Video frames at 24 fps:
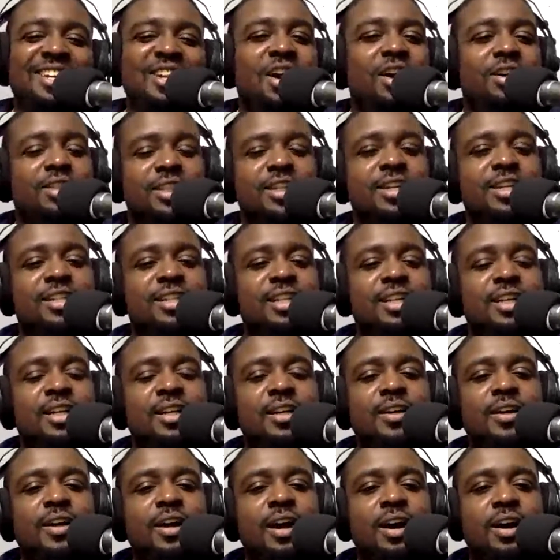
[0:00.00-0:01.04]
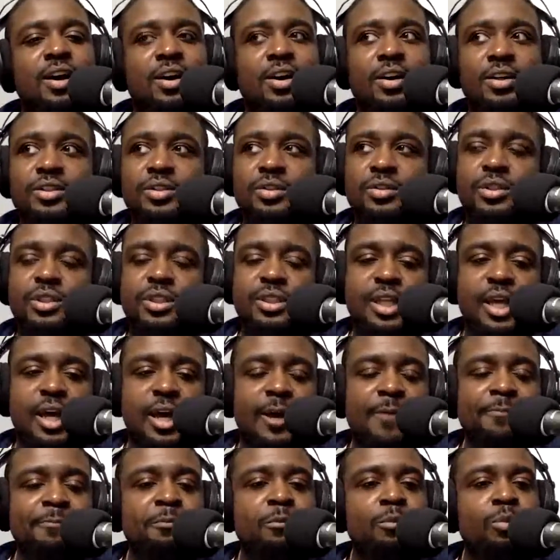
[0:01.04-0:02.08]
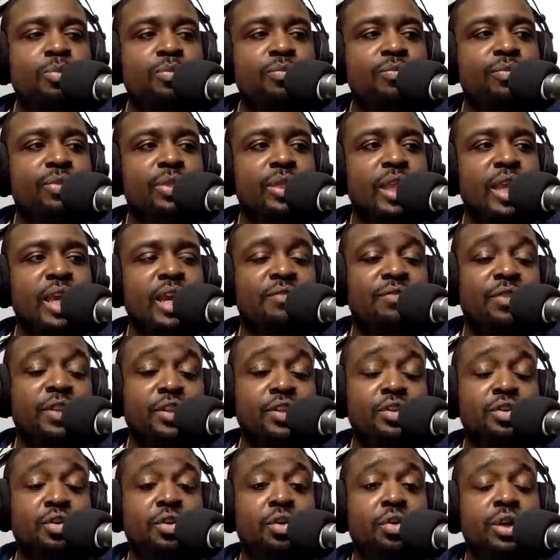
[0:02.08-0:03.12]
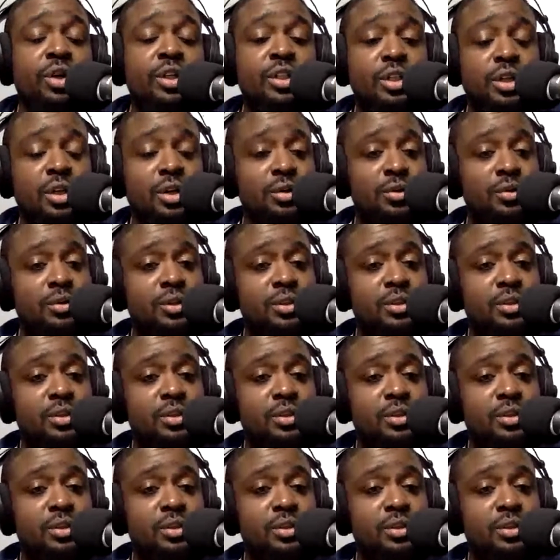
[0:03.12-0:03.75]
No, seriously. All jokes aside, the score is close.